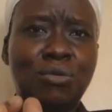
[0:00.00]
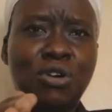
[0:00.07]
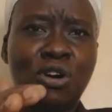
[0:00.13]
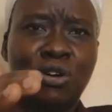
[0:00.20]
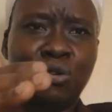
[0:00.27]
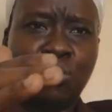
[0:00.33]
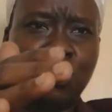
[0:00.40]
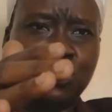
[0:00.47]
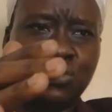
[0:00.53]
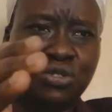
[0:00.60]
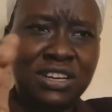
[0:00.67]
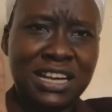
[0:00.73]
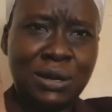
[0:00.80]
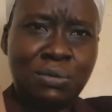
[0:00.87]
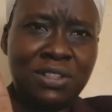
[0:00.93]
We are going
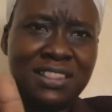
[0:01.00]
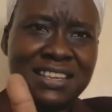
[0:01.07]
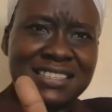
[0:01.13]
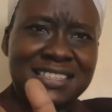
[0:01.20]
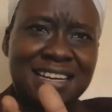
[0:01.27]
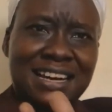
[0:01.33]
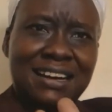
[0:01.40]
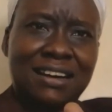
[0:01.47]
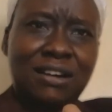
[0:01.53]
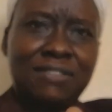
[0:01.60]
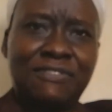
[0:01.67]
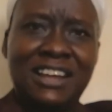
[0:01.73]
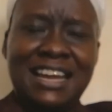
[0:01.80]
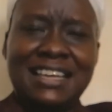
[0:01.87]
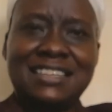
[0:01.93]
to deal with this
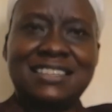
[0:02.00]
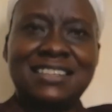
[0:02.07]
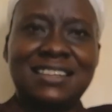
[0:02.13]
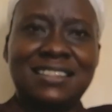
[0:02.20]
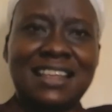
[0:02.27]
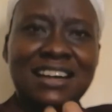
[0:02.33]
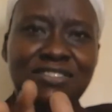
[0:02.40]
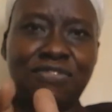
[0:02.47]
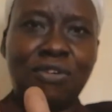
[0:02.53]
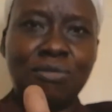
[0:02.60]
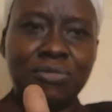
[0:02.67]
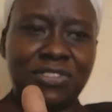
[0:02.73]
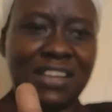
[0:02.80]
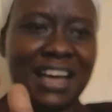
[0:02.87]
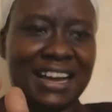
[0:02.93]
village that
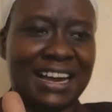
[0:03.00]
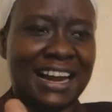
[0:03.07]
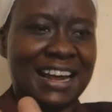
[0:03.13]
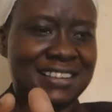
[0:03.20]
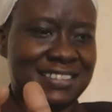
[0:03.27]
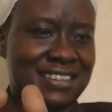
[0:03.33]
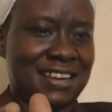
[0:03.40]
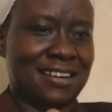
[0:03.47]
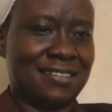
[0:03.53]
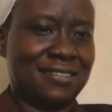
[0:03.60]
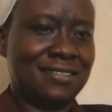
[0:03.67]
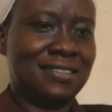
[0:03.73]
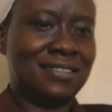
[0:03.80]
forms a cluster.